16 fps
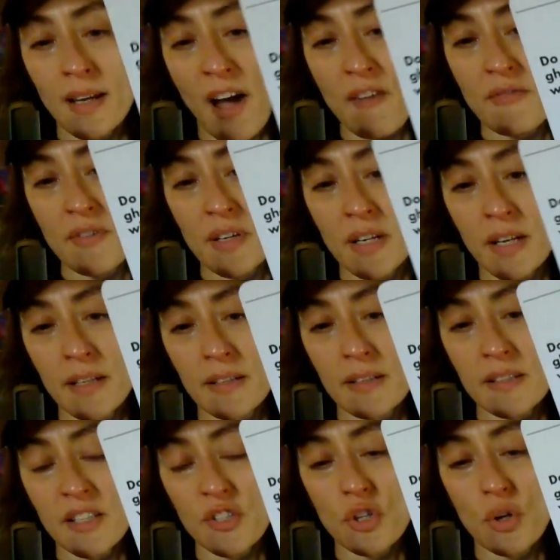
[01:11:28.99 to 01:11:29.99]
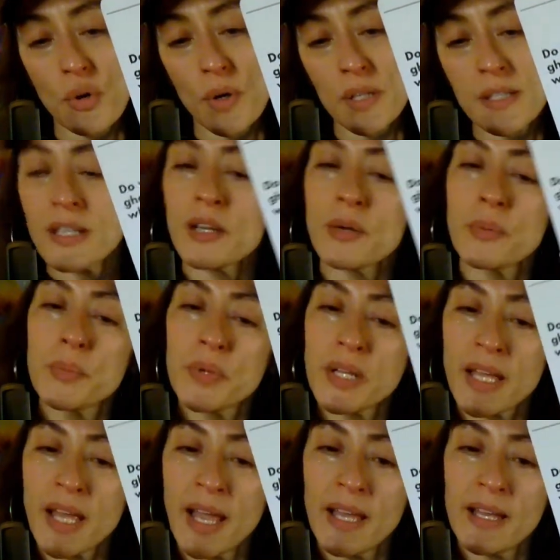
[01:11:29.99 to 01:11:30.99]
evidence that's going to
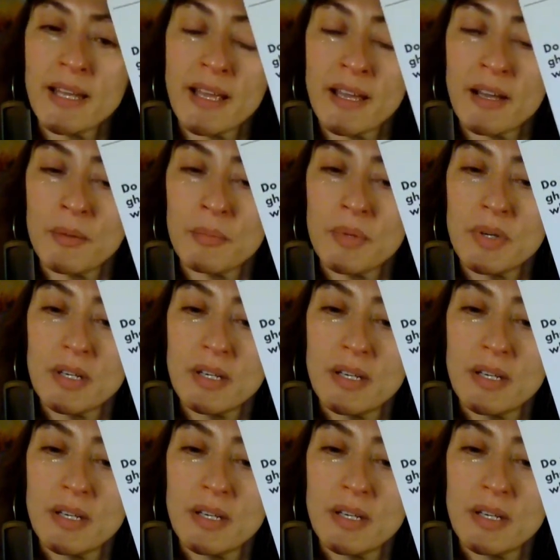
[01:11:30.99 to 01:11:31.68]
implicate him